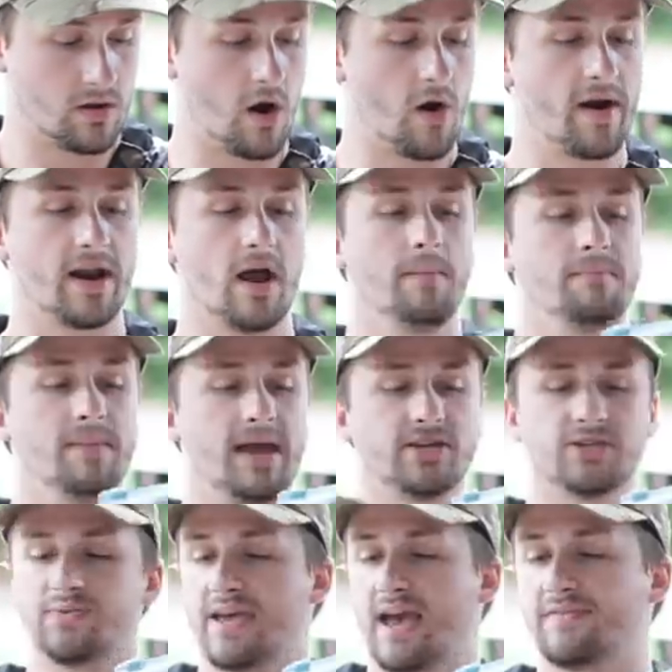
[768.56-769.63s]
All right, up
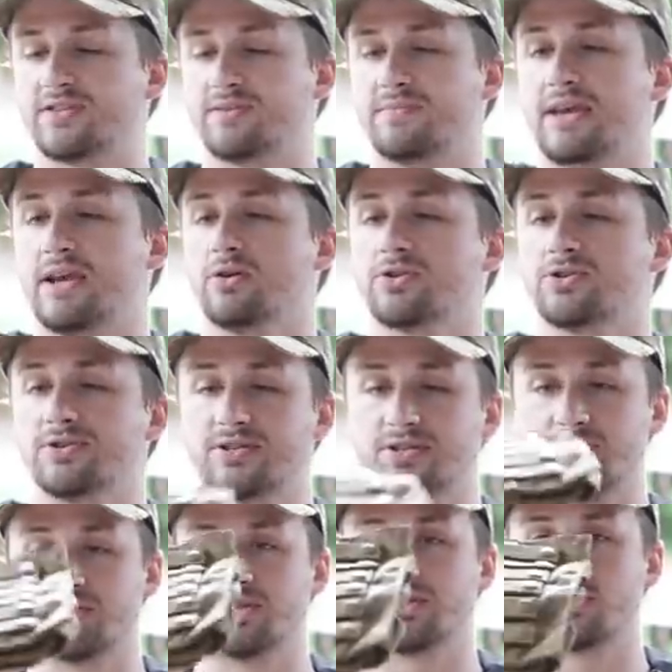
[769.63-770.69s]
next we have some gear. So this
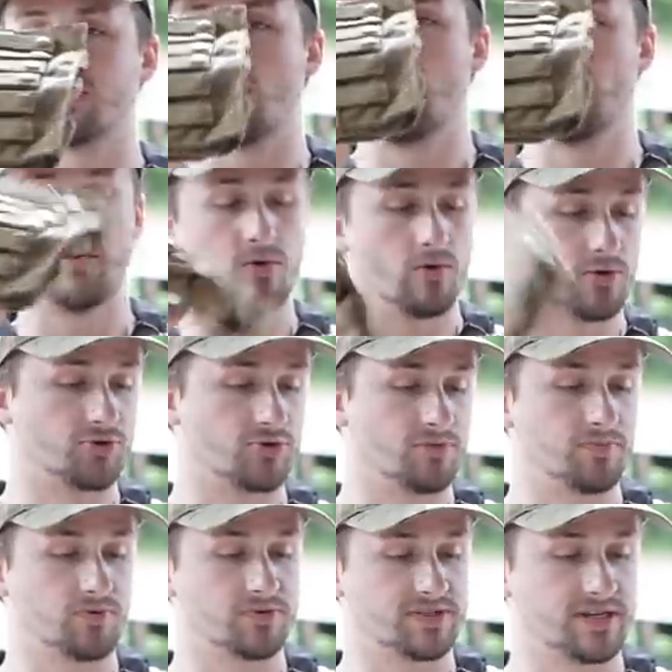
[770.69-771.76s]
is just a Condor
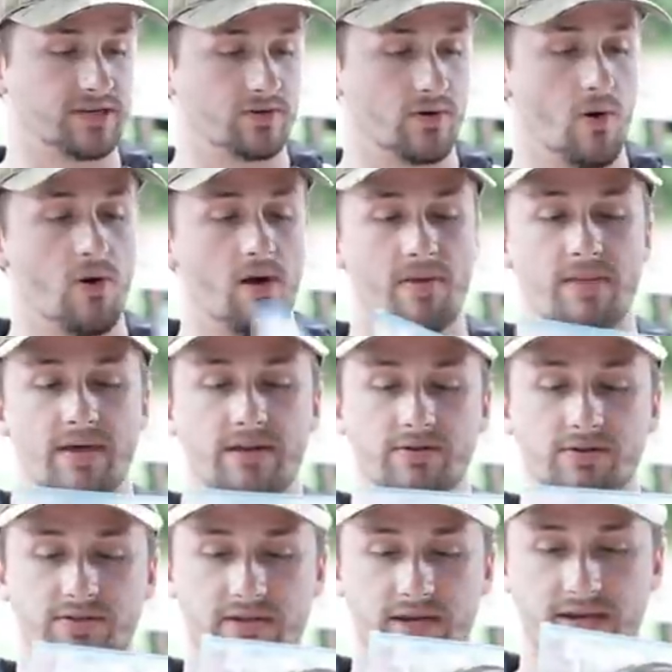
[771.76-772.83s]
triple single, and then it
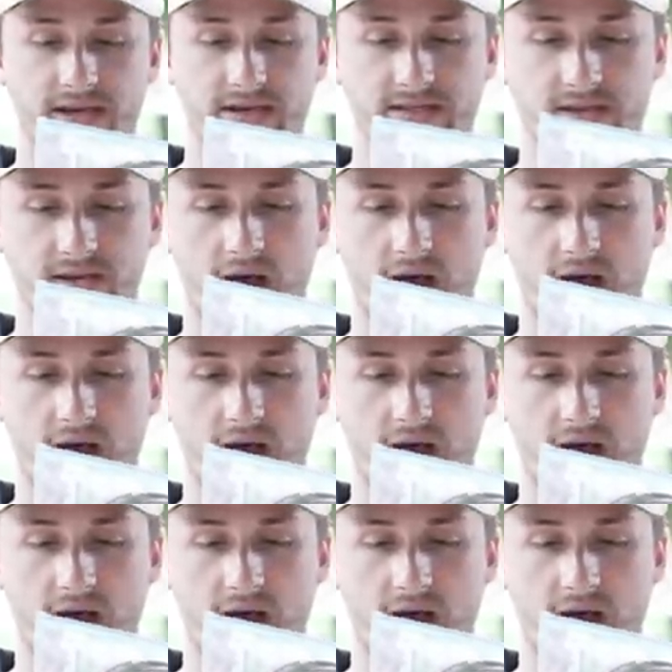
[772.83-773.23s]
looks like he's